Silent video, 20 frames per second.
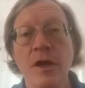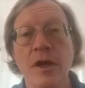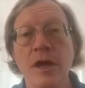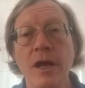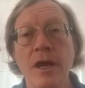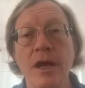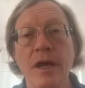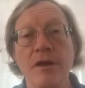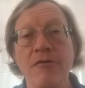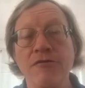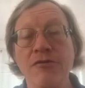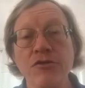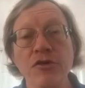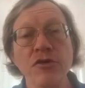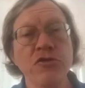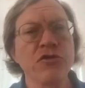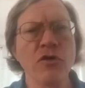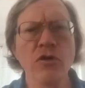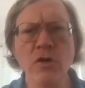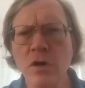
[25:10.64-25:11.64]
And if you
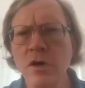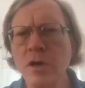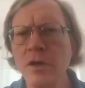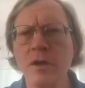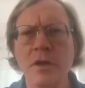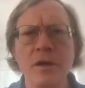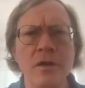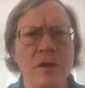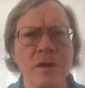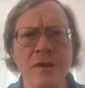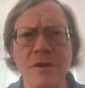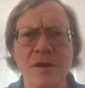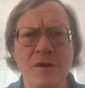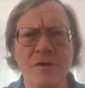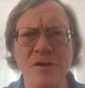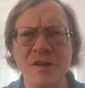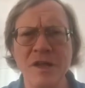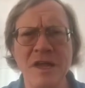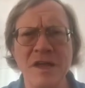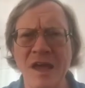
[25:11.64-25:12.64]
just look at,
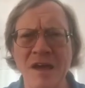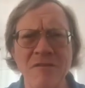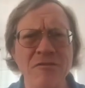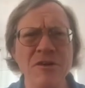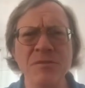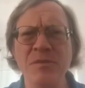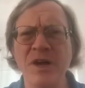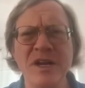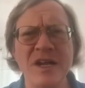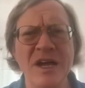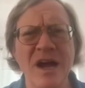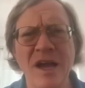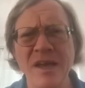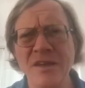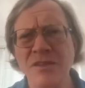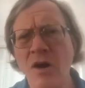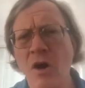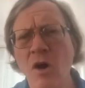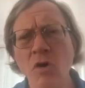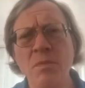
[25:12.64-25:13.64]
everybody
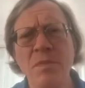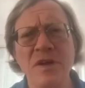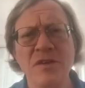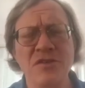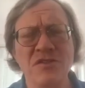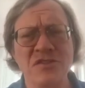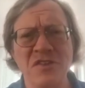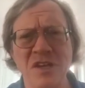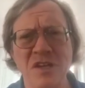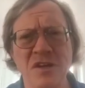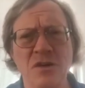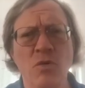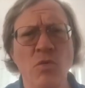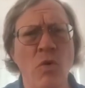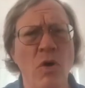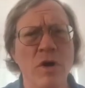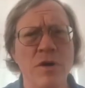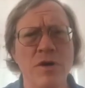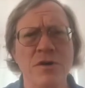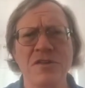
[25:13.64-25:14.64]
I hope has seen a
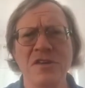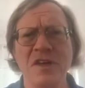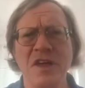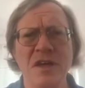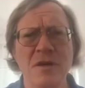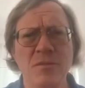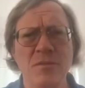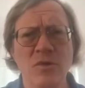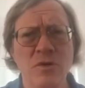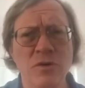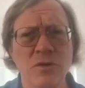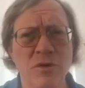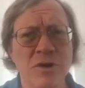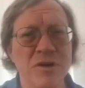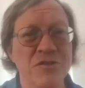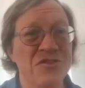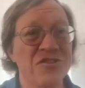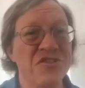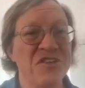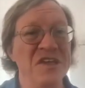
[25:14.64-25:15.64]
water table or
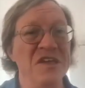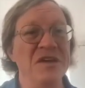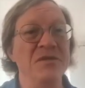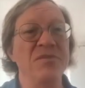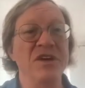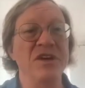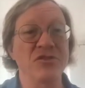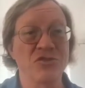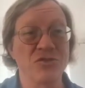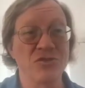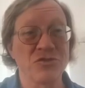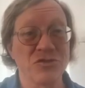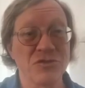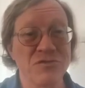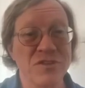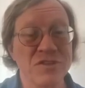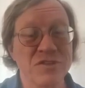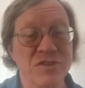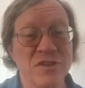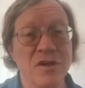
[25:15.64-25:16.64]
has seen pictures
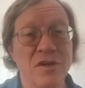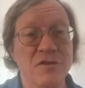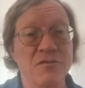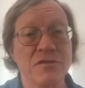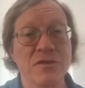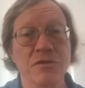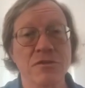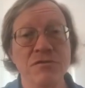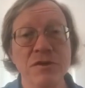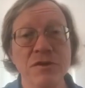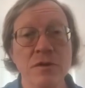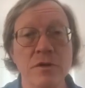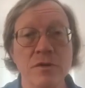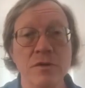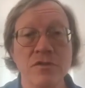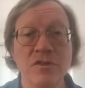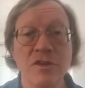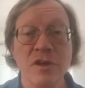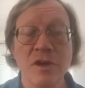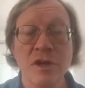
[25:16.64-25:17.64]
of this kind of
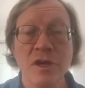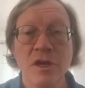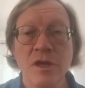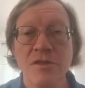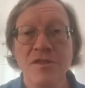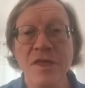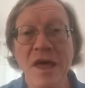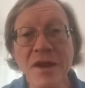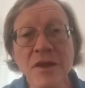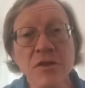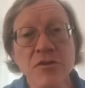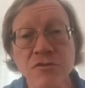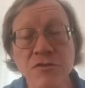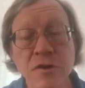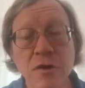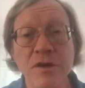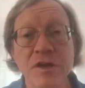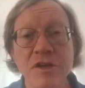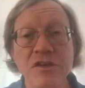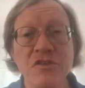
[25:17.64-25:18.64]
interference, then it's
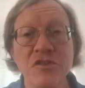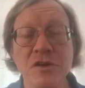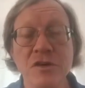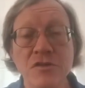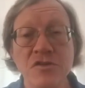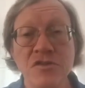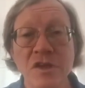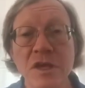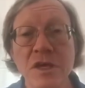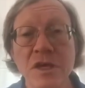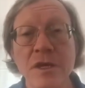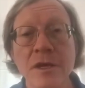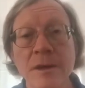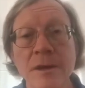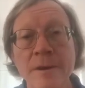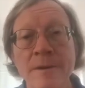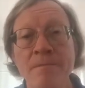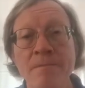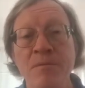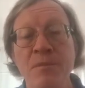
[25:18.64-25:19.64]
very easy to see
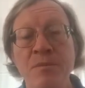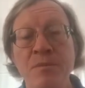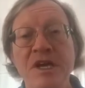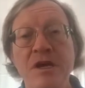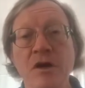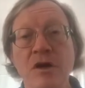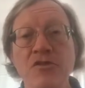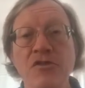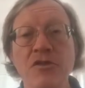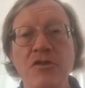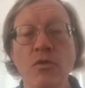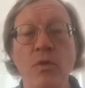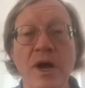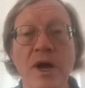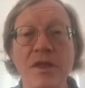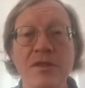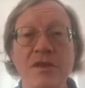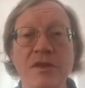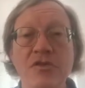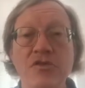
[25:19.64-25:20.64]
because of the
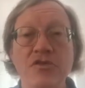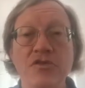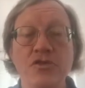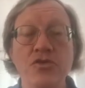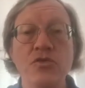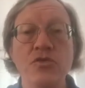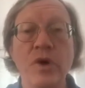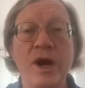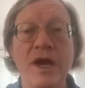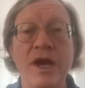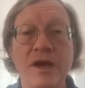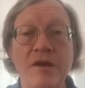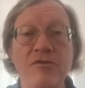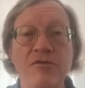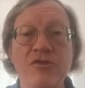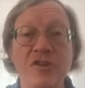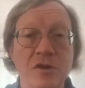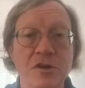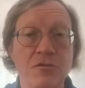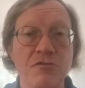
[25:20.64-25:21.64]
way these two
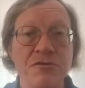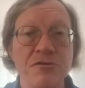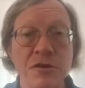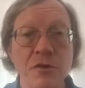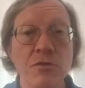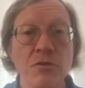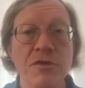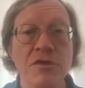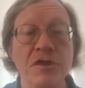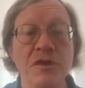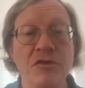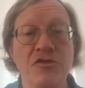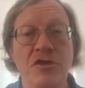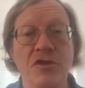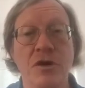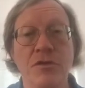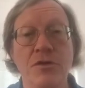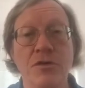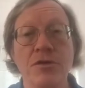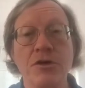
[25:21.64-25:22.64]
waves interfere with each
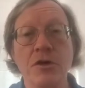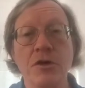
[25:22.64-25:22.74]
other, you're